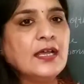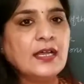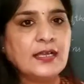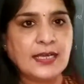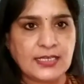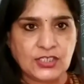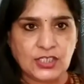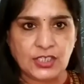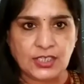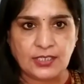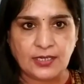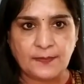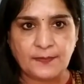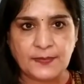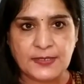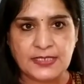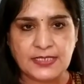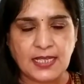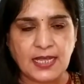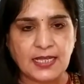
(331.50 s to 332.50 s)
Rajendra
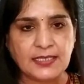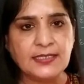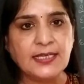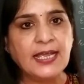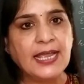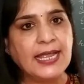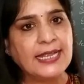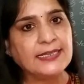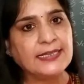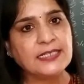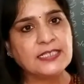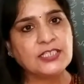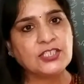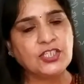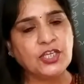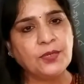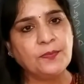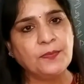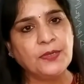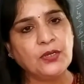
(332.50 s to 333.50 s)
Prasad and the
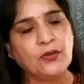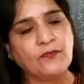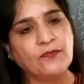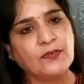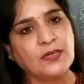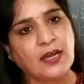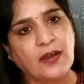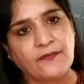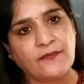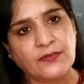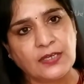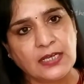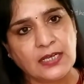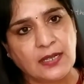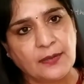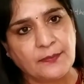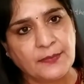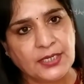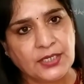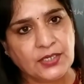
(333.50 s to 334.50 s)
chairman of drafting
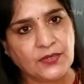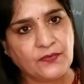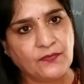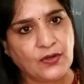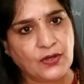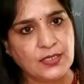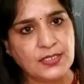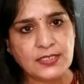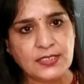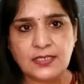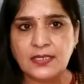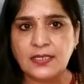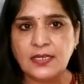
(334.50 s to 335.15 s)
committee was